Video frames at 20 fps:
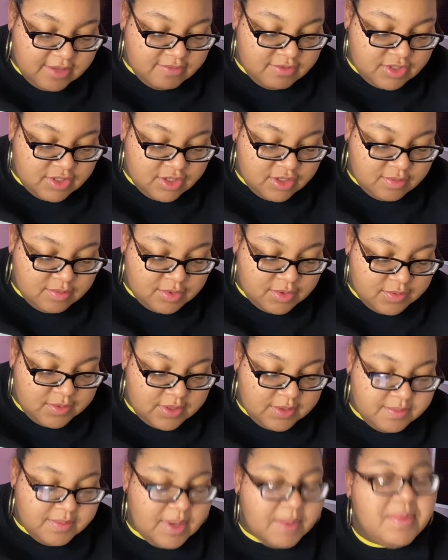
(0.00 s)
the dark blue
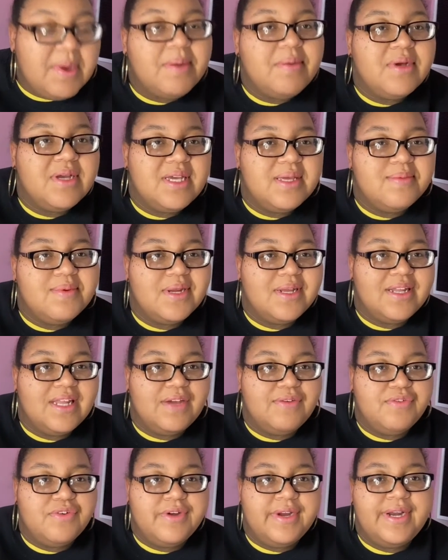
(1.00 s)
one. I'm probably keep it on
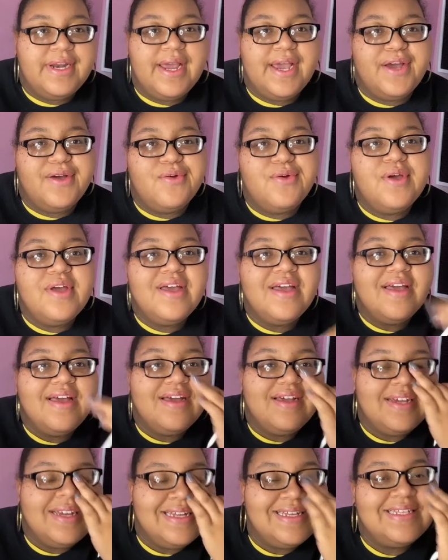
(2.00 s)
light for right now
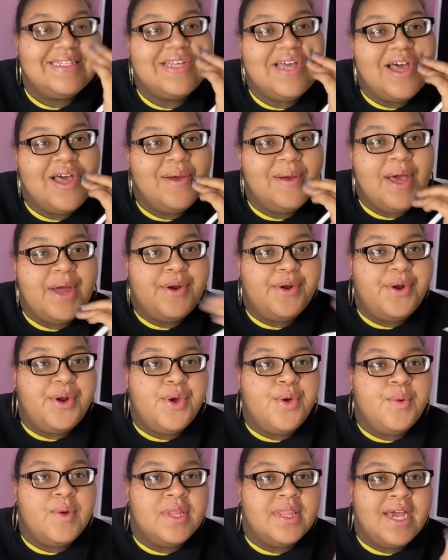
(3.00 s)
because I don't
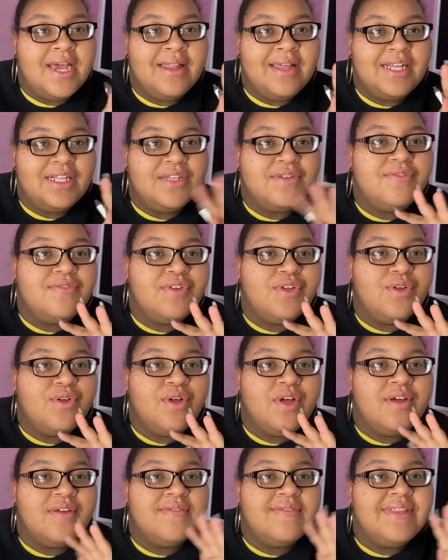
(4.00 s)
know whether I like the feel
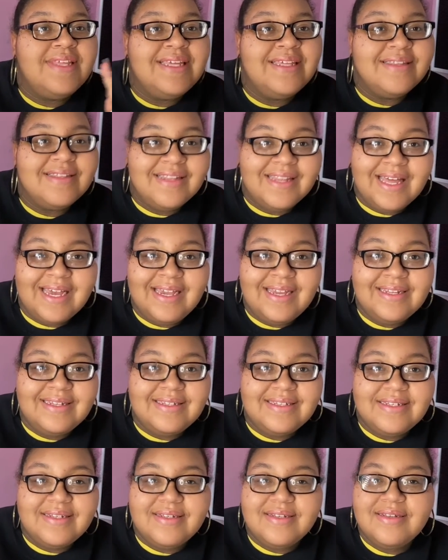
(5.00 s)
of the
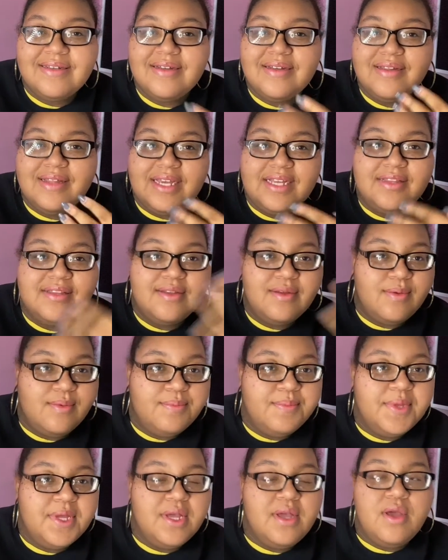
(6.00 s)
light, like the
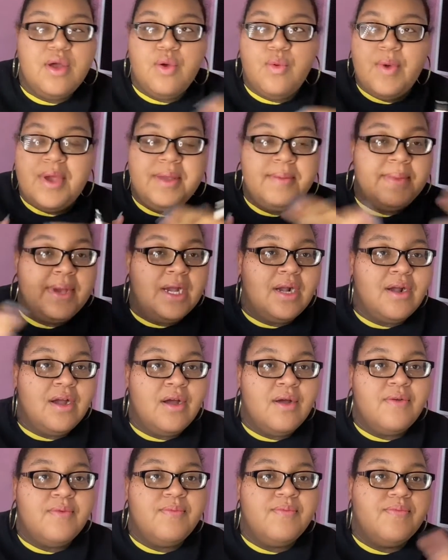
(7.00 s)
white
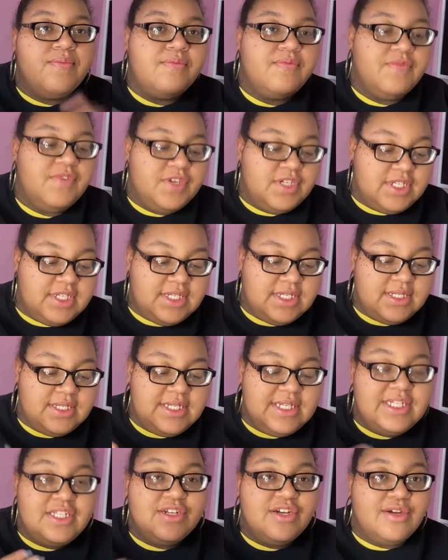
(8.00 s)
background versus
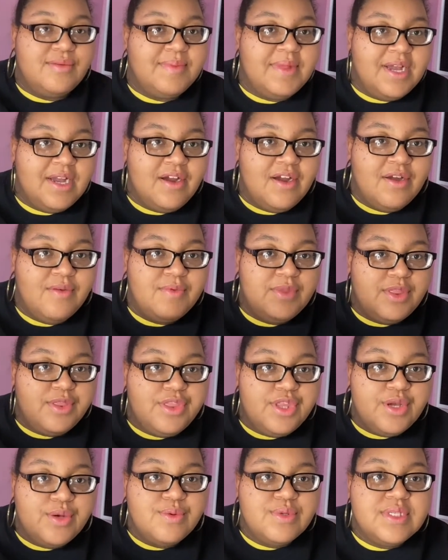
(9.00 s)
the dark background with
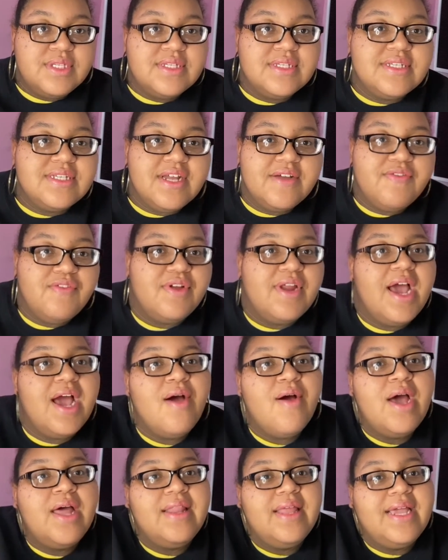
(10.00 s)
notes and stuff on how
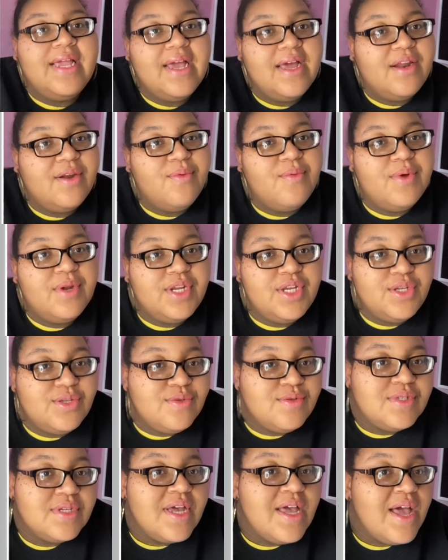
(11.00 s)
I like kind of want to
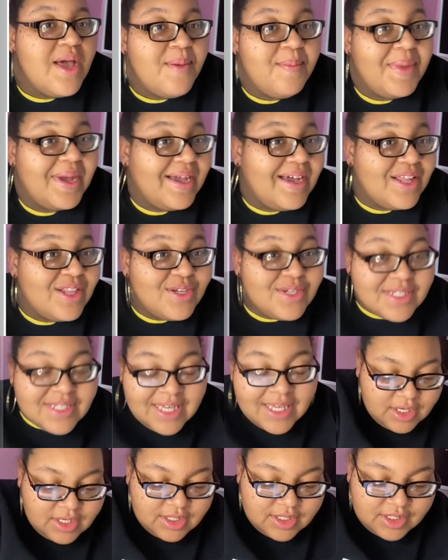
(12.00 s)
use my color
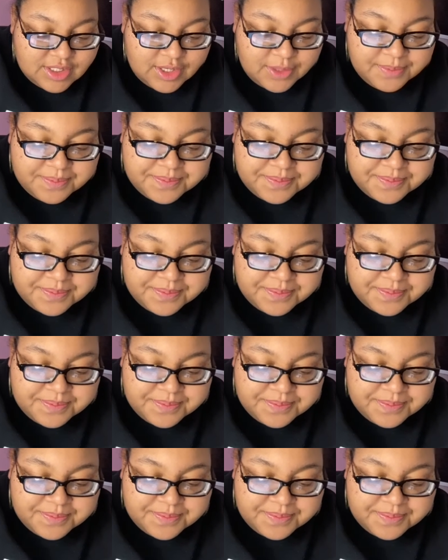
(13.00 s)
scheme. So